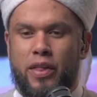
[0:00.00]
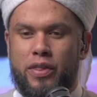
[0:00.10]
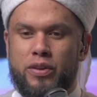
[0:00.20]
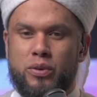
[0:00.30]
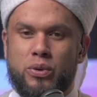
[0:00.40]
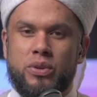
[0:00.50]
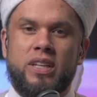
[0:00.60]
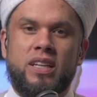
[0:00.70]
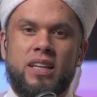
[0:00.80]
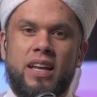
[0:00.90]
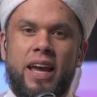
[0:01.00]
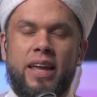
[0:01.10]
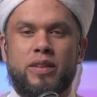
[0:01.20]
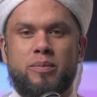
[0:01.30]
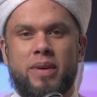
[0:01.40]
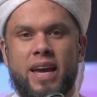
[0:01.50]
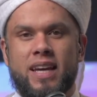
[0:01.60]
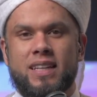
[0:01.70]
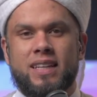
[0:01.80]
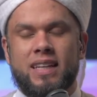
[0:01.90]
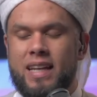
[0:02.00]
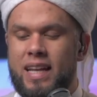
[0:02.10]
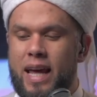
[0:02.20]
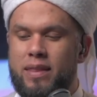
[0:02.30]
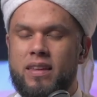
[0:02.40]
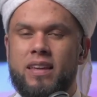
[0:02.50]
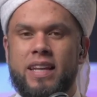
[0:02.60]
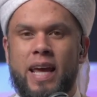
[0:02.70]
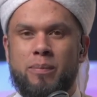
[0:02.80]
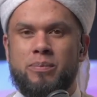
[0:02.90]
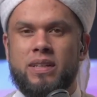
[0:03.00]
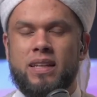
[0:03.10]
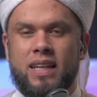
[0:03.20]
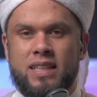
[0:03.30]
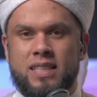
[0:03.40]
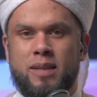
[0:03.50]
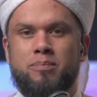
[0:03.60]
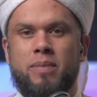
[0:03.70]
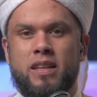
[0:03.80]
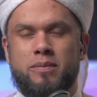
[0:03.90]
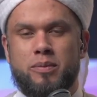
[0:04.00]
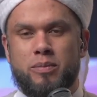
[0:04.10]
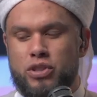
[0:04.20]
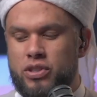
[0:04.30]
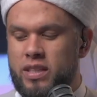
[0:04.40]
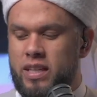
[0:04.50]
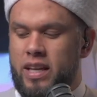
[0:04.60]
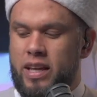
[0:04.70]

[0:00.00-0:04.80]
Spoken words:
The good and the bad, nothing can happen except by the permission,